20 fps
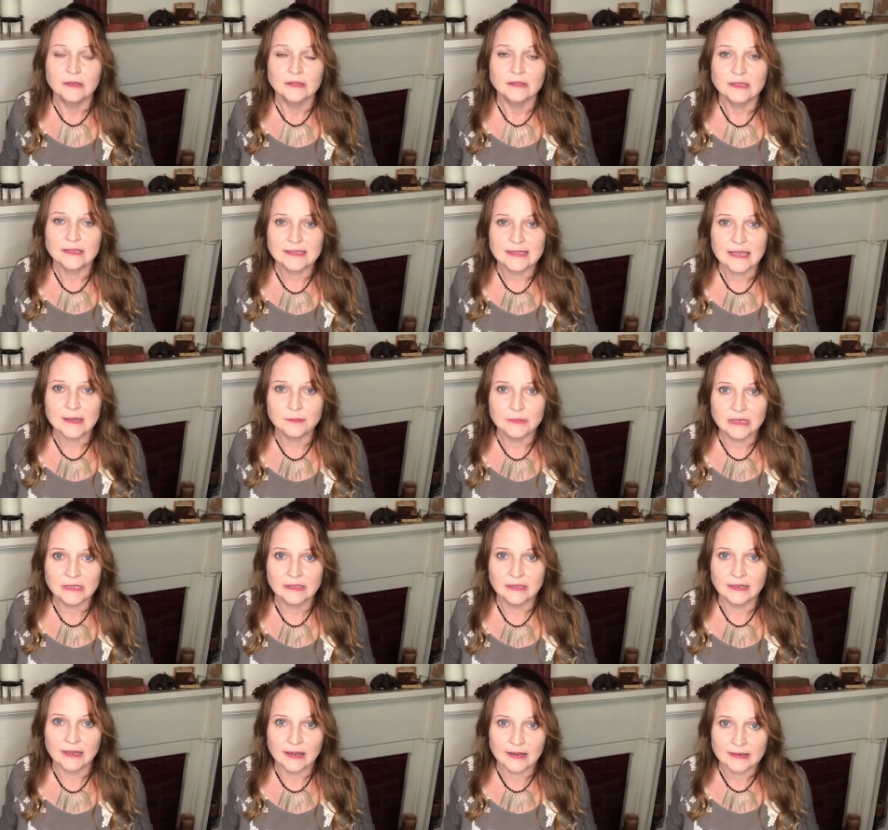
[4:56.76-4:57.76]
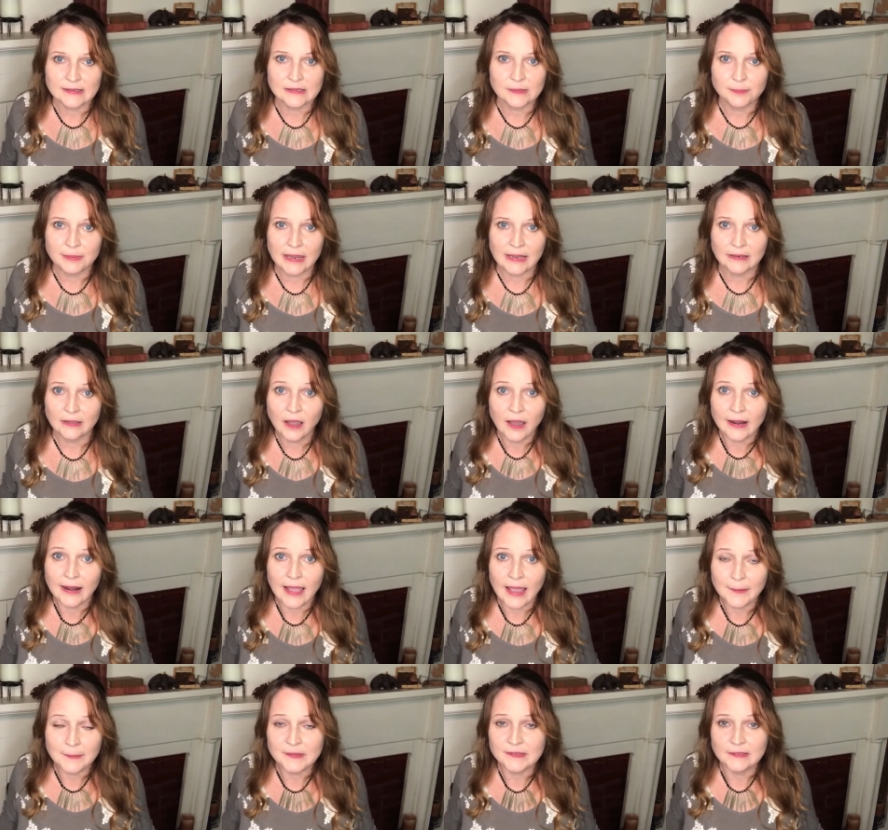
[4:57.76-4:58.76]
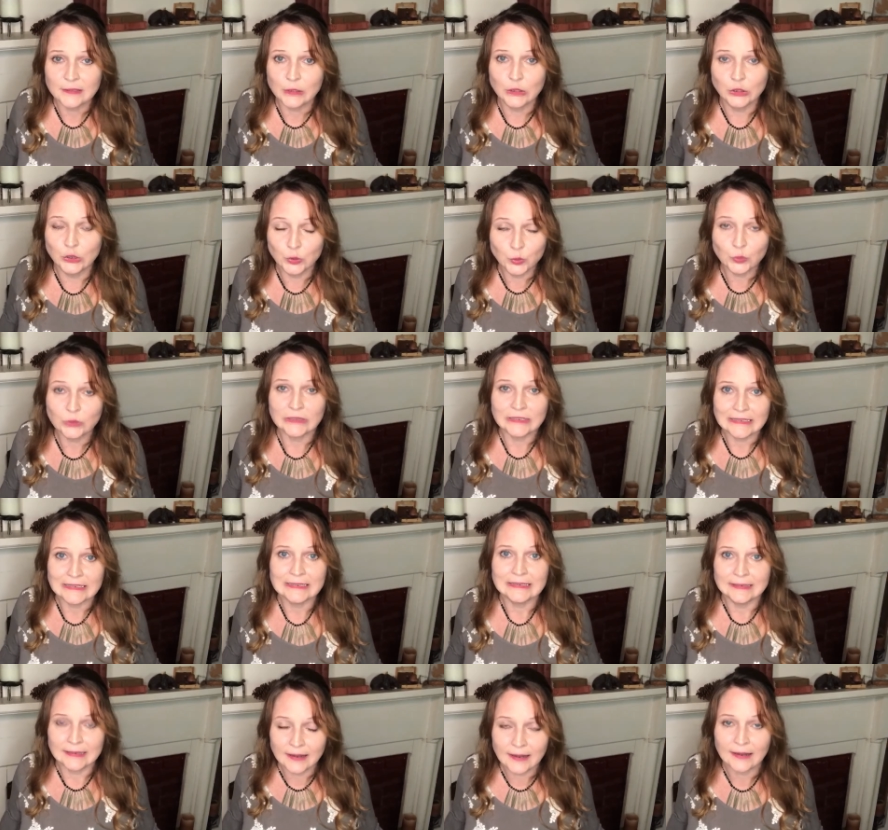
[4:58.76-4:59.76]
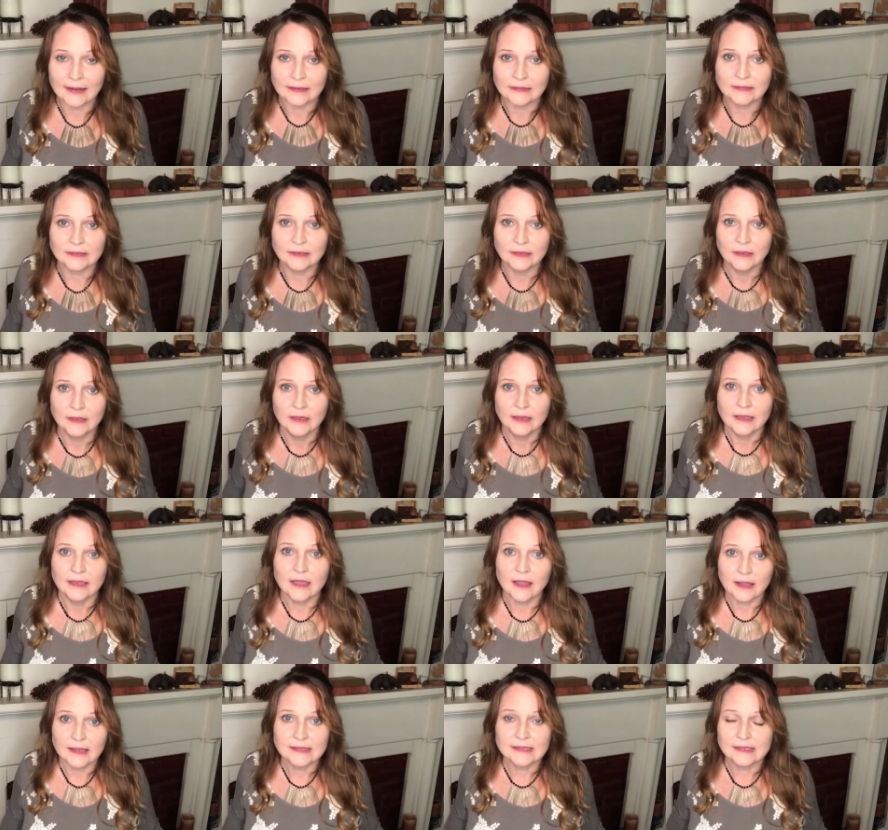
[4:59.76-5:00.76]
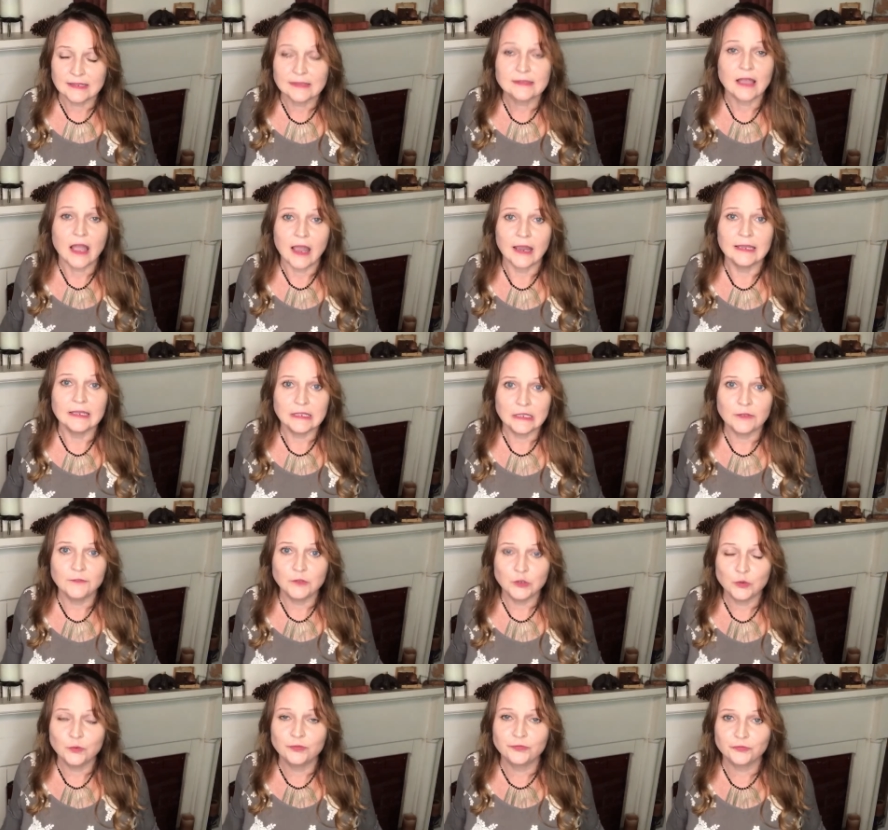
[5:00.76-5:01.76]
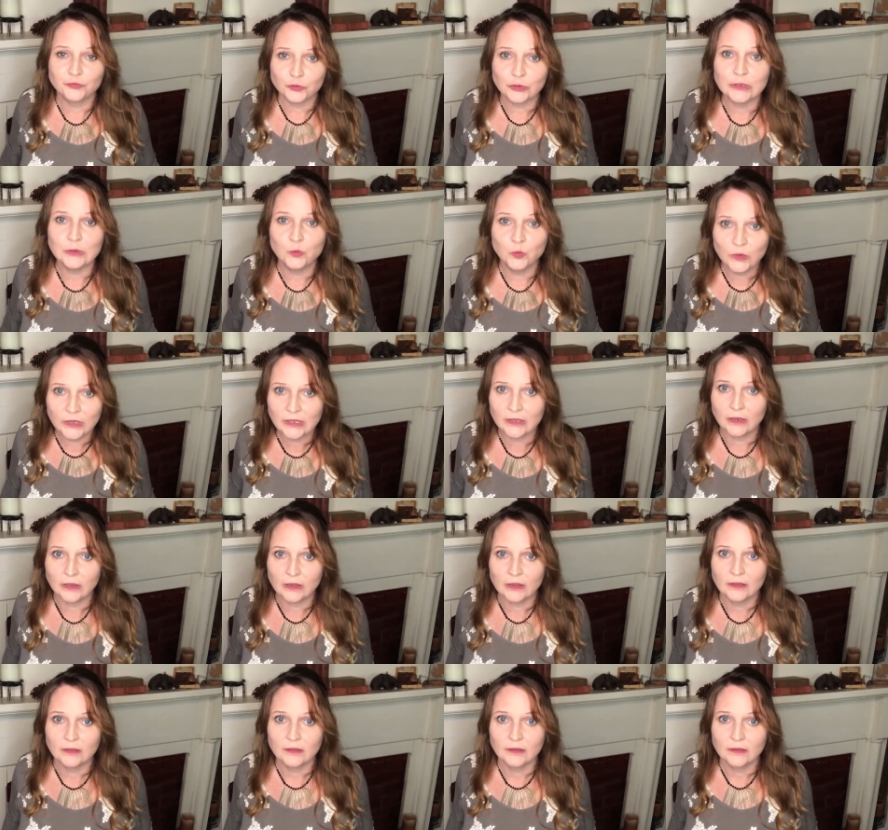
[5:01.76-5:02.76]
Does that mean that God is a bad God? Absolutely not. God says, I give you free will.